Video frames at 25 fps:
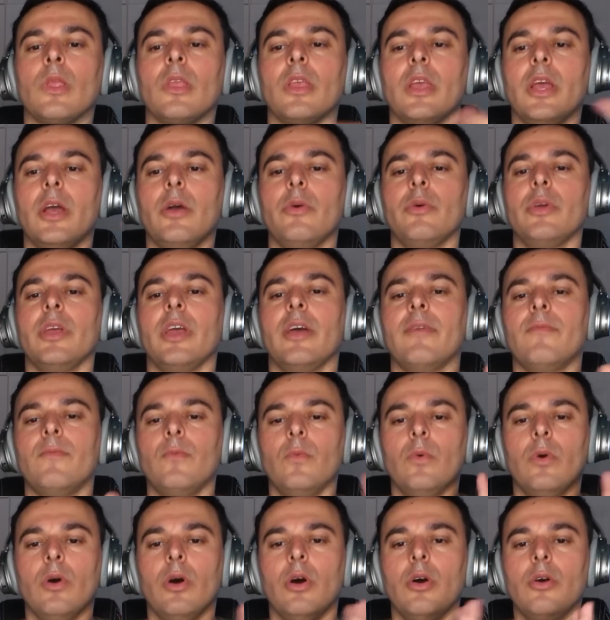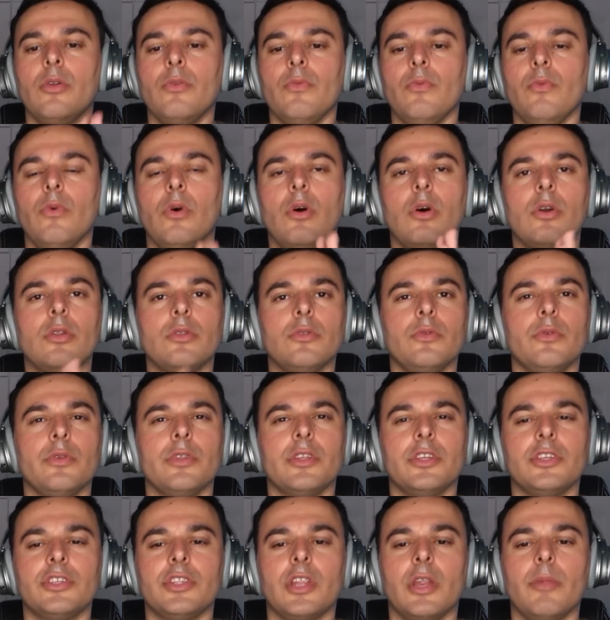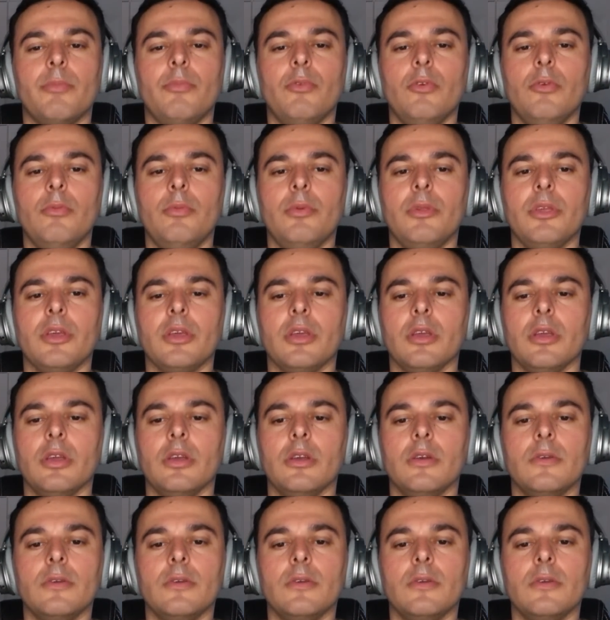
Yeah, we have war, Turkish Republic.